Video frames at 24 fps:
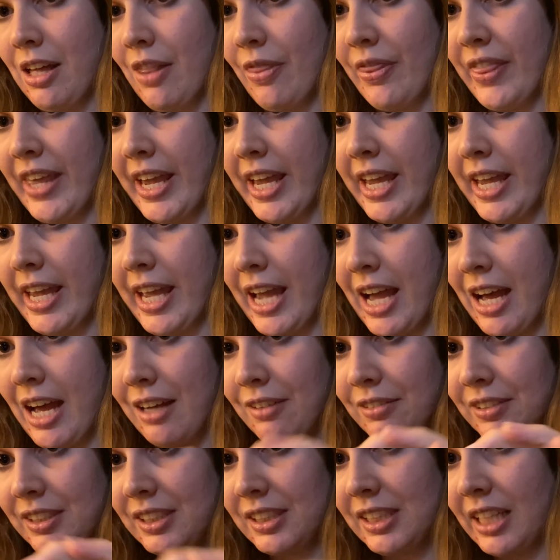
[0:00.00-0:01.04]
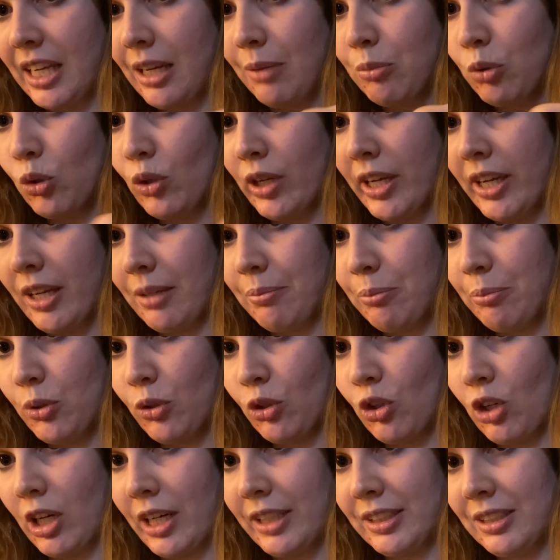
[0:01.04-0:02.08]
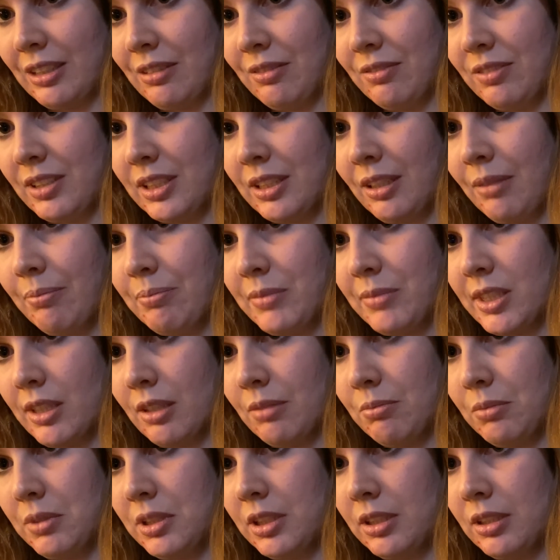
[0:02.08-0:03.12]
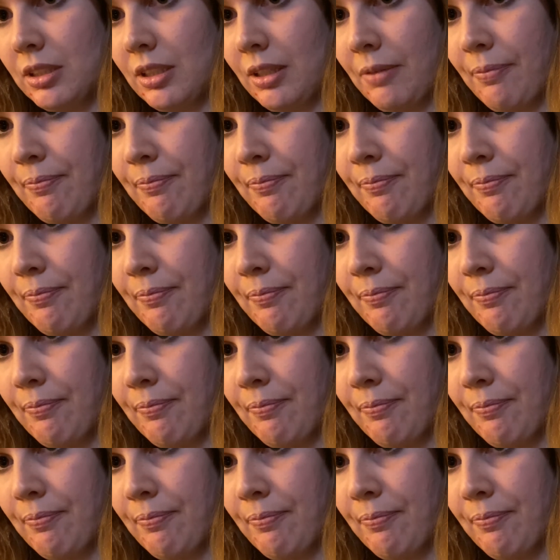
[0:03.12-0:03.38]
they have stable and progressive symptoms.